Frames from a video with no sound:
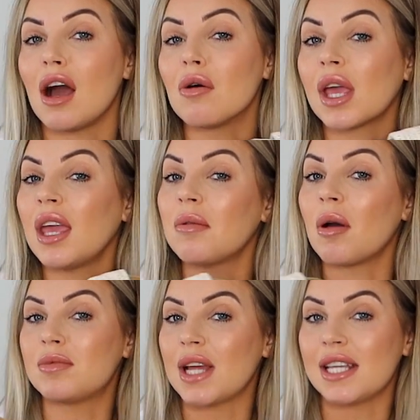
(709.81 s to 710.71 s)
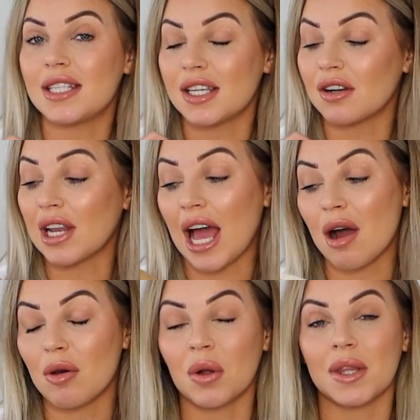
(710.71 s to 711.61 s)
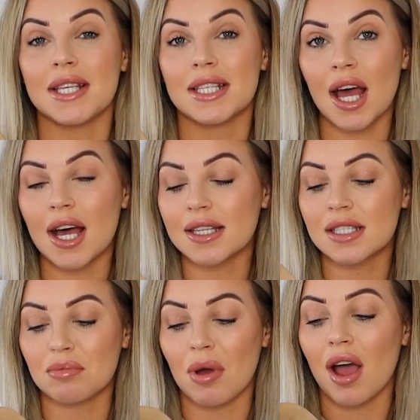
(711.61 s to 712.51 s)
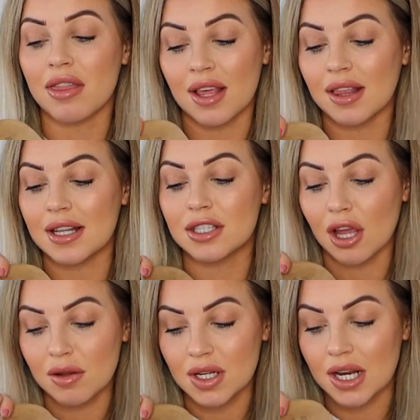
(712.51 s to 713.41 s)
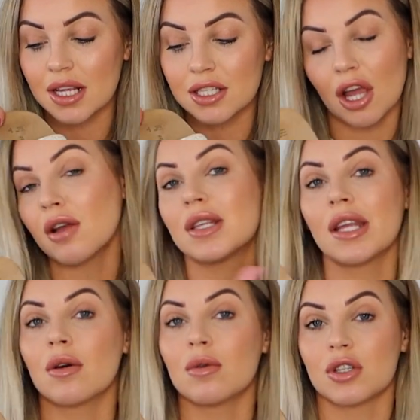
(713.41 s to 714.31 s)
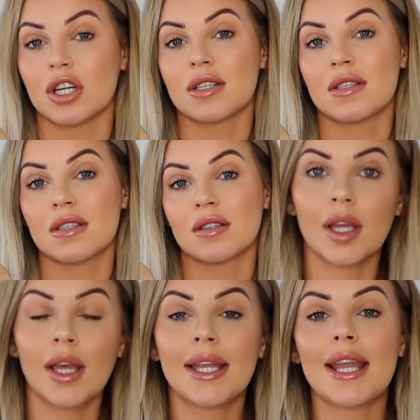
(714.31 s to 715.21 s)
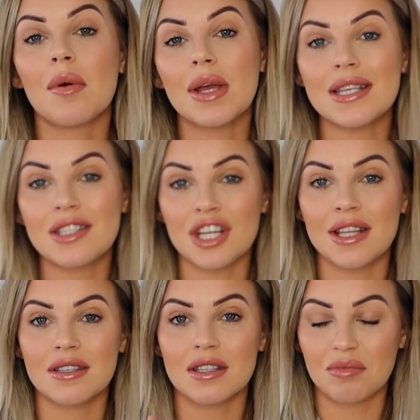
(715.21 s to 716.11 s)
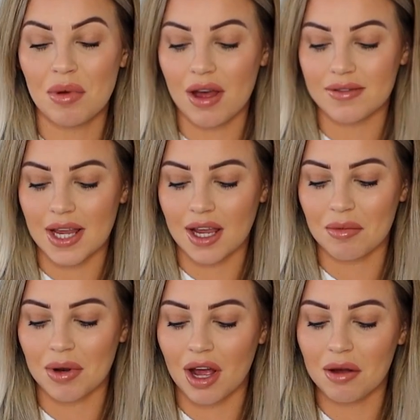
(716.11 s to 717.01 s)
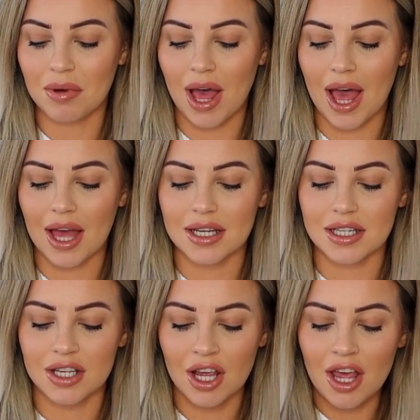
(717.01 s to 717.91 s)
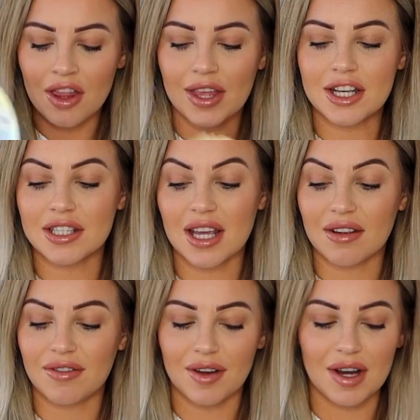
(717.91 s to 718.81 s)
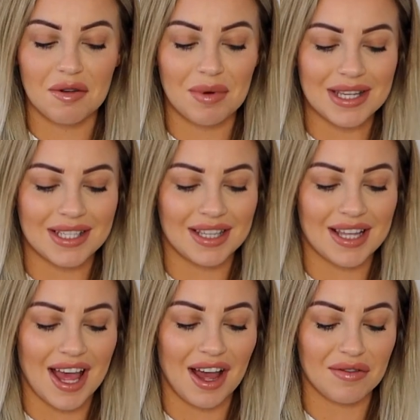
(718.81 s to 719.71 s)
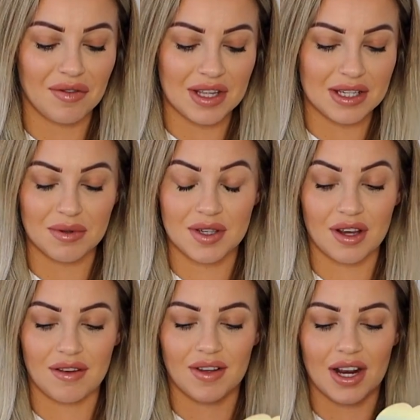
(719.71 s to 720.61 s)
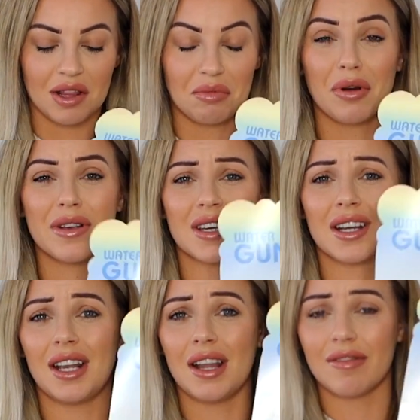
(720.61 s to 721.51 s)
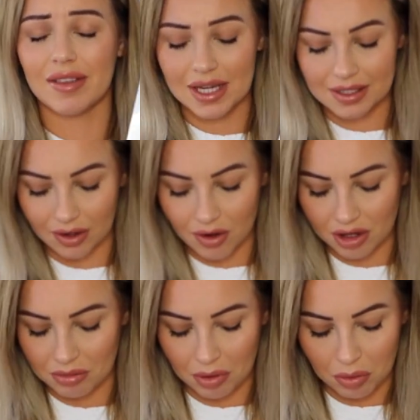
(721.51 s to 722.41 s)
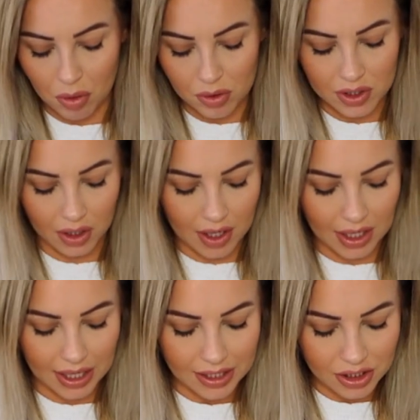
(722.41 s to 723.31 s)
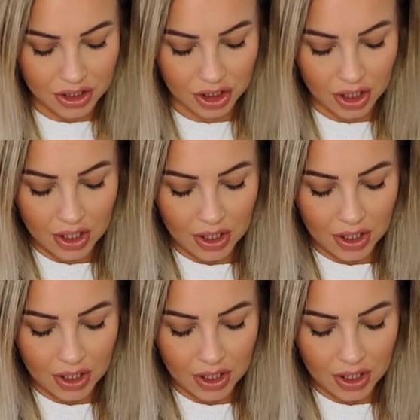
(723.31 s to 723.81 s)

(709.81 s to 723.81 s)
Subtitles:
I'll keep you updated on how long these last, but I think they're totally, totally gorgeous. Now it is Jensen's birthday coming up, and they just had a few little bits in there. I thought this was so funny. The boys are gonna love these. I got them a water gun each.